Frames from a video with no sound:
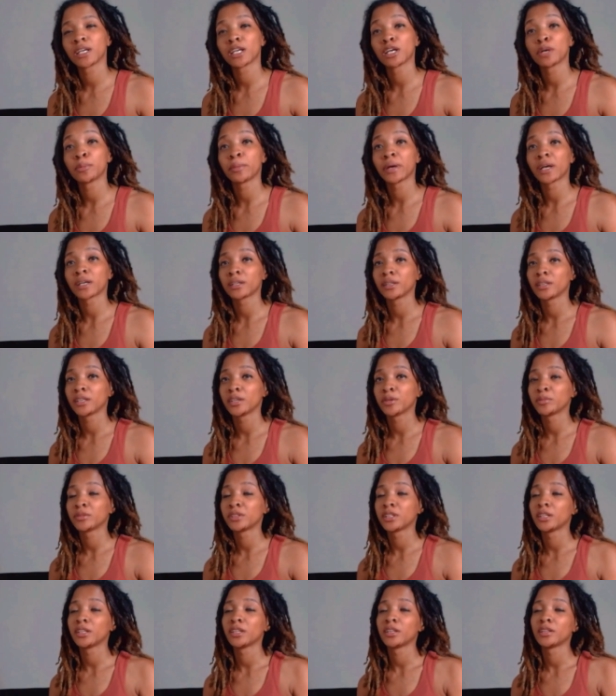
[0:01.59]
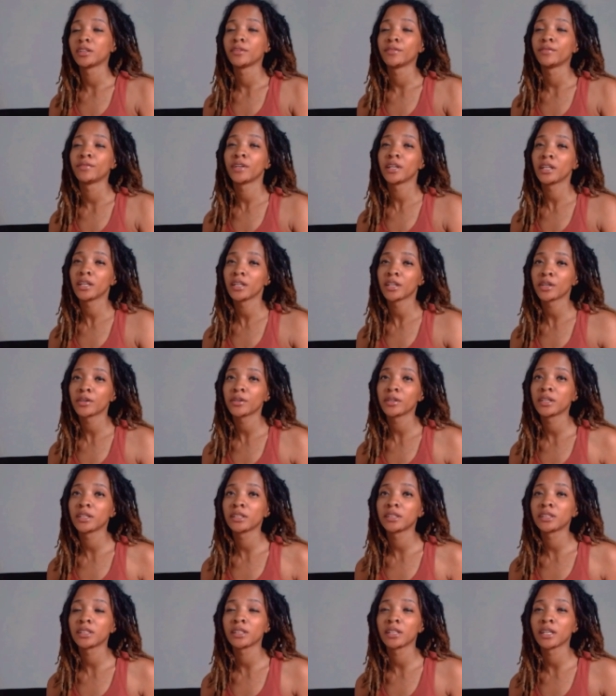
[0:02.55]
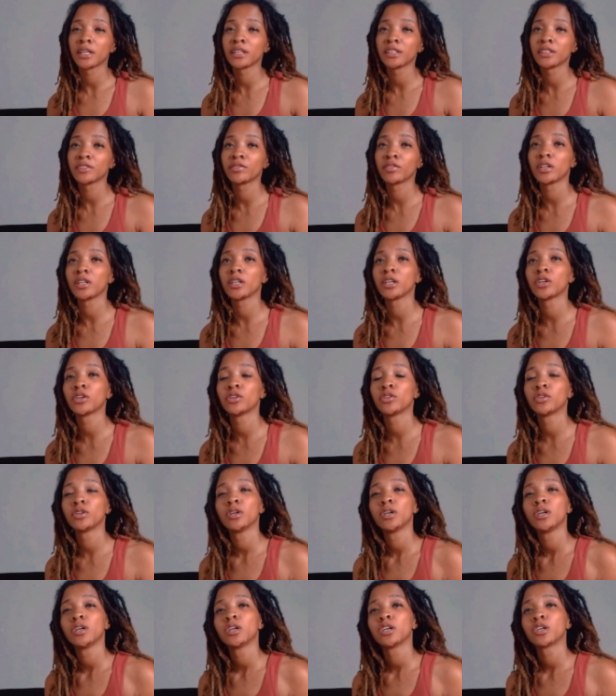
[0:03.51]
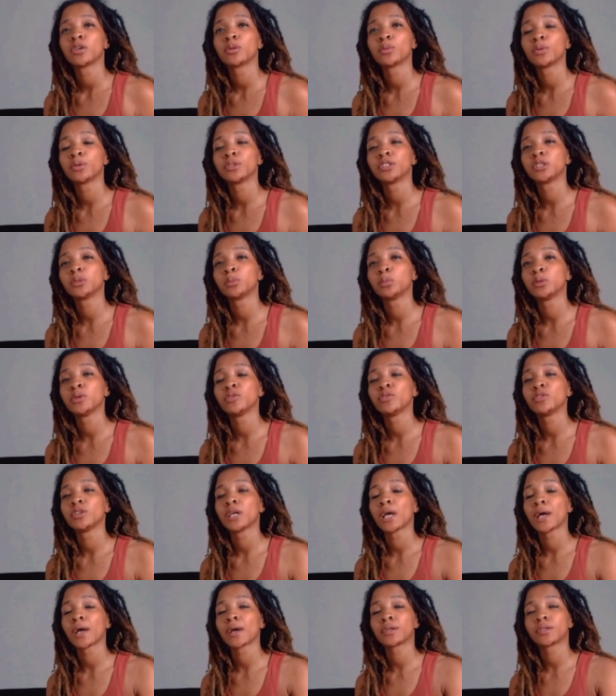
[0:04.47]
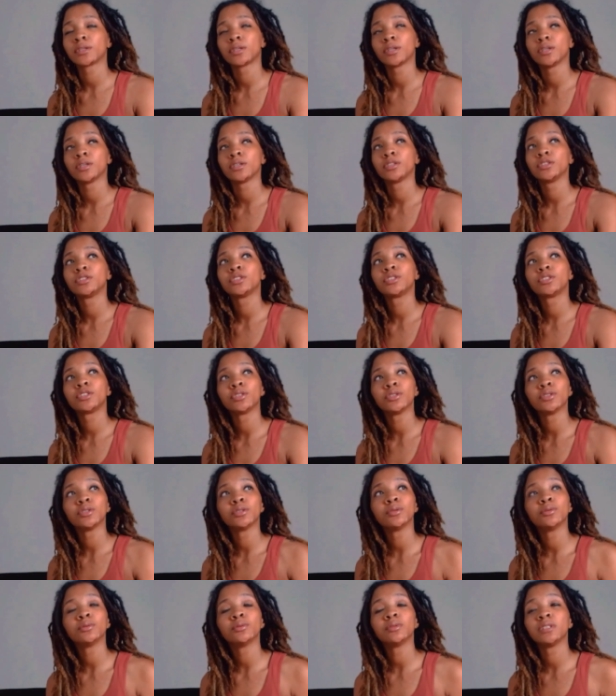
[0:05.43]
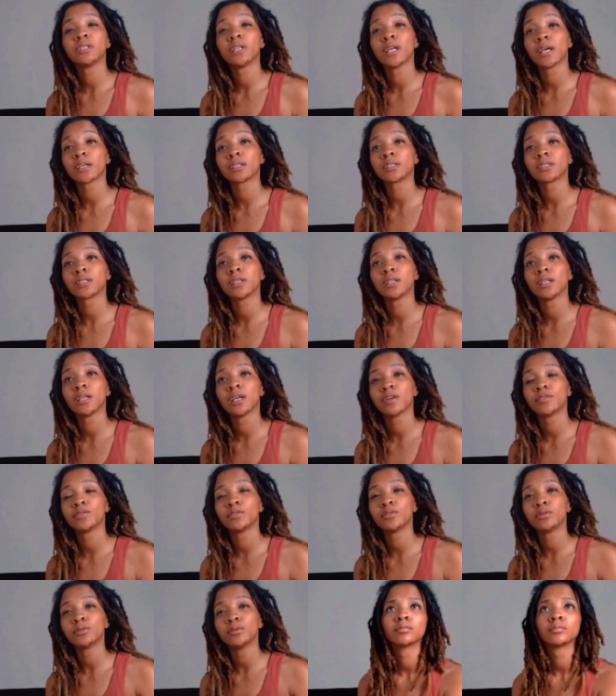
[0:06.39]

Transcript: I'm back again with another video, and in today's video I'm going to be reacting to Next Level.